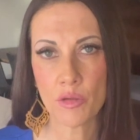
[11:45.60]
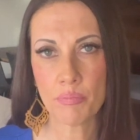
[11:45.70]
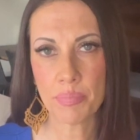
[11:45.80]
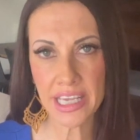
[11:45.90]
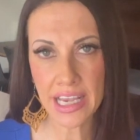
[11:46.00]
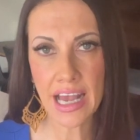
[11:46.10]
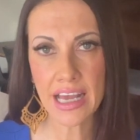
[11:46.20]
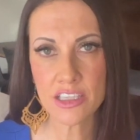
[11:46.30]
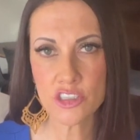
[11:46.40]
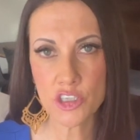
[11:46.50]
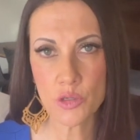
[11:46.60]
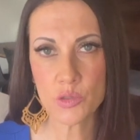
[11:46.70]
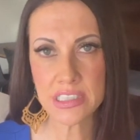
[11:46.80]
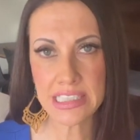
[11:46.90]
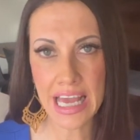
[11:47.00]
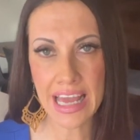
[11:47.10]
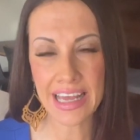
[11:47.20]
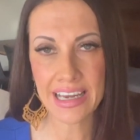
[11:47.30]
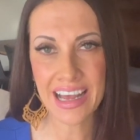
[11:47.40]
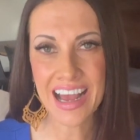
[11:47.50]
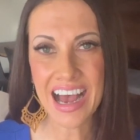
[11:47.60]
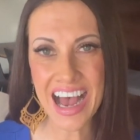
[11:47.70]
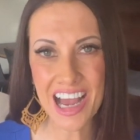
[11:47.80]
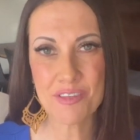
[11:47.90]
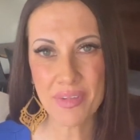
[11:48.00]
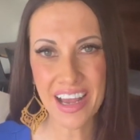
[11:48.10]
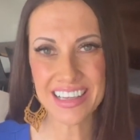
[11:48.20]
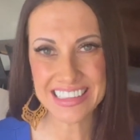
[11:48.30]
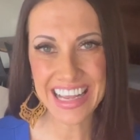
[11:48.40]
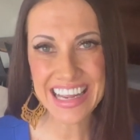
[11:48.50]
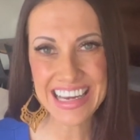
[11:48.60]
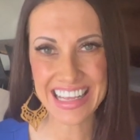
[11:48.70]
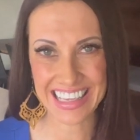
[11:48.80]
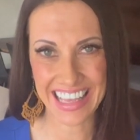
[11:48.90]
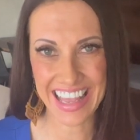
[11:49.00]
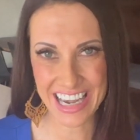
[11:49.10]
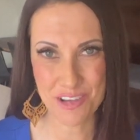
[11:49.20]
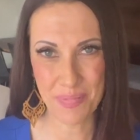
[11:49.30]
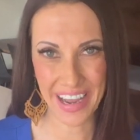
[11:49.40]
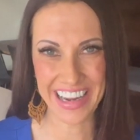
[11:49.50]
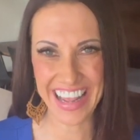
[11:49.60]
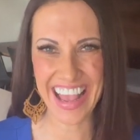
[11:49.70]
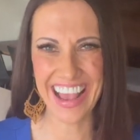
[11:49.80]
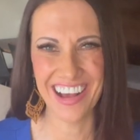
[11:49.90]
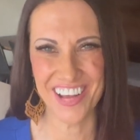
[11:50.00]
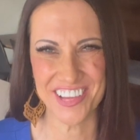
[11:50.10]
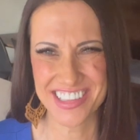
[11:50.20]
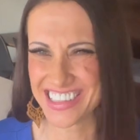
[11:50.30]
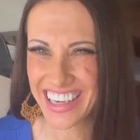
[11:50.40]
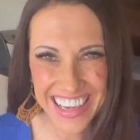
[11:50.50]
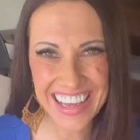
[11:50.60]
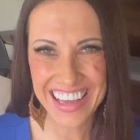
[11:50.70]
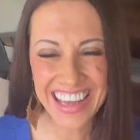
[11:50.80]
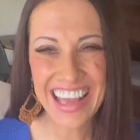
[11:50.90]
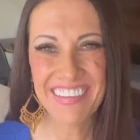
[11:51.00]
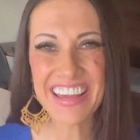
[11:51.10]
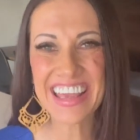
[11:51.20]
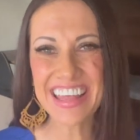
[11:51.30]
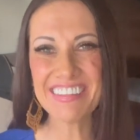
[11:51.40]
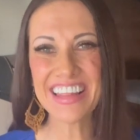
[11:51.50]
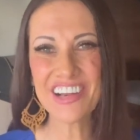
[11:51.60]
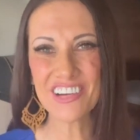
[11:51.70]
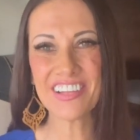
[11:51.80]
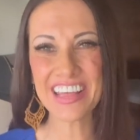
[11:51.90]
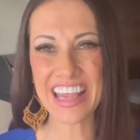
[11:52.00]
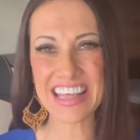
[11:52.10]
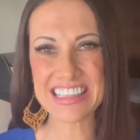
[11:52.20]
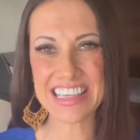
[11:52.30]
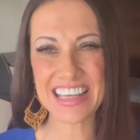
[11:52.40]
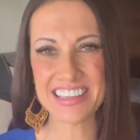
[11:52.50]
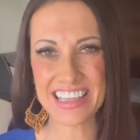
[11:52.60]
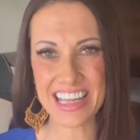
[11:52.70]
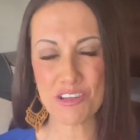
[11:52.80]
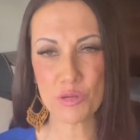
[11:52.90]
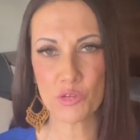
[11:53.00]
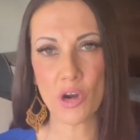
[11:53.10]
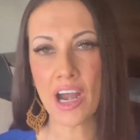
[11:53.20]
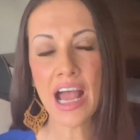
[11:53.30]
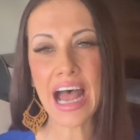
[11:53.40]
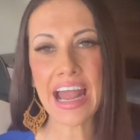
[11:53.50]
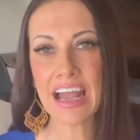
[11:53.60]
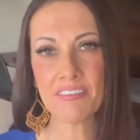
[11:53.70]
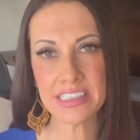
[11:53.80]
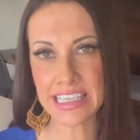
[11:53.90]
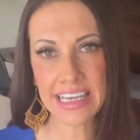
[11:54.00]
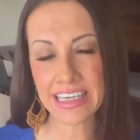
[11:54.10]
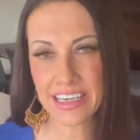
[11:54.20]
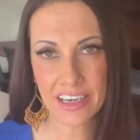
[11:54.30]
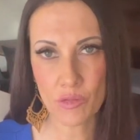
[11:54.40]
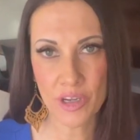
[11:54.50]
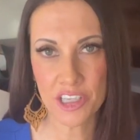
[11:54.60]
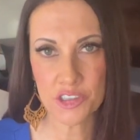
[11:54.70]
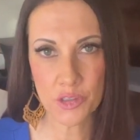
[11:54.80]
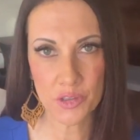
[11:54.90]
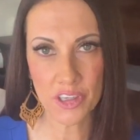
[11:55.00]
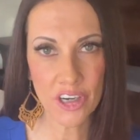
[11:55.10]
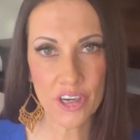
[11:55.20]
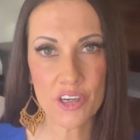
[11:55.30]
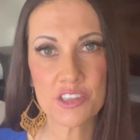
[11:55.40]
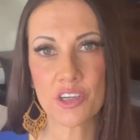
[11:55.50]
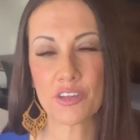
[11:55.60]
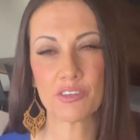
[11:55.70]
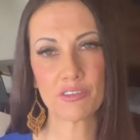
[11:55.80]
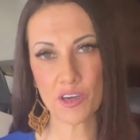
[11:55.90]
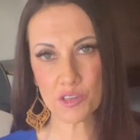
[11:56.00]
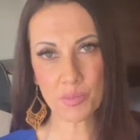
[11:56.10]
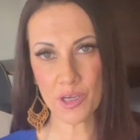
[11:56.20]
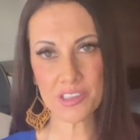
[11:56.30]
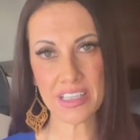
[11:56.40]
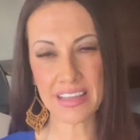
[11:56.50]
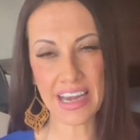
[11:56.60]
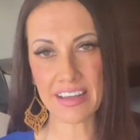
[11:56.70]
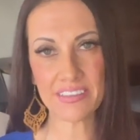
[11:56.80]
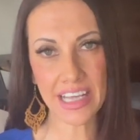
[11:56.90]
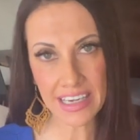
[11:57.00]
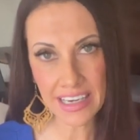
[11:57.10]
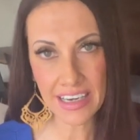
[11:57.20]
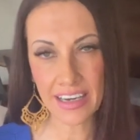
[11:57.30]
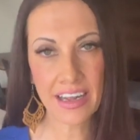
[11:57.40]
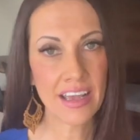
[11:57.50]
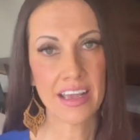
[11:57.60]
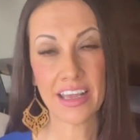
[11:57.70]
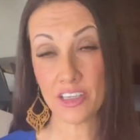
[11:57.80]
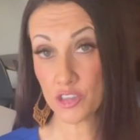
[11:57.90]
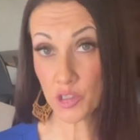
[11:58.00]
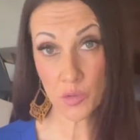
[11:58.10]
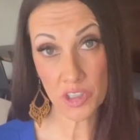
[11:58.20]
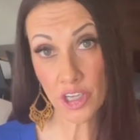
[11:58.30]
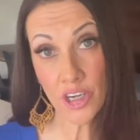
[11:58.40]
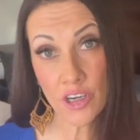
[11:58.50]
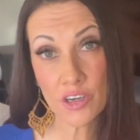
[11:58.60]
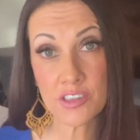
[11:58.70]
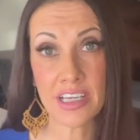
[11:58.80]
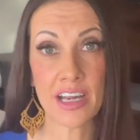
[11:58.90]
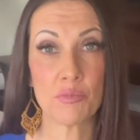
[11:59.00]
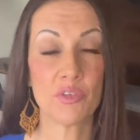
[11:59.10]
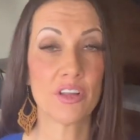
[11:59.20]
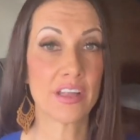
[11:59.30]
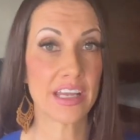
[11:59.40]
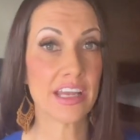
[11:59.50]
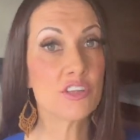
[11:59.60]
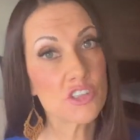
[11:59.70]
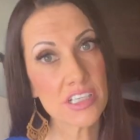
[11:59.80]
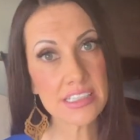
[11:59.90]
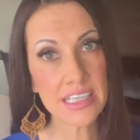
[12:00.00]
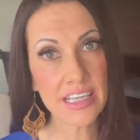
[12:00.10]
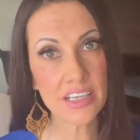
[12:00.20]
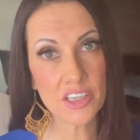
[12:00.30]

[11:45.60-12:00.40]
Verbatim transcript: because you said, I'm not dating anybody else. Like, he literally had said the day before, I haven't dated anyone in 2 years. You're the first person that I've dated in 2 years, and I'm really interested in